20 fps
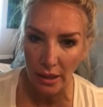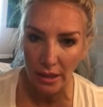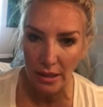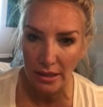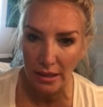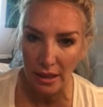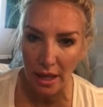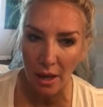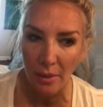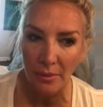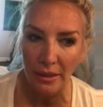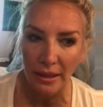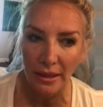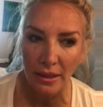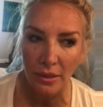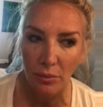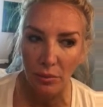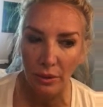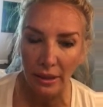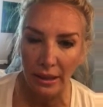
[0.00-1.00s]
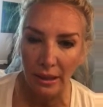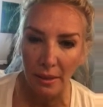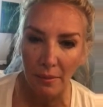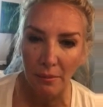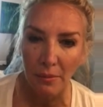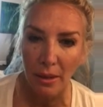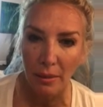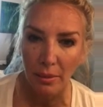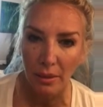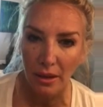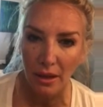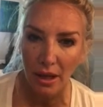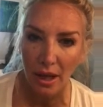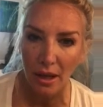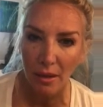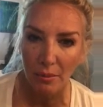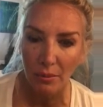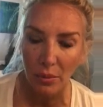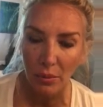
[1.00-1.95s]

It's coming to bring it and bubble it up.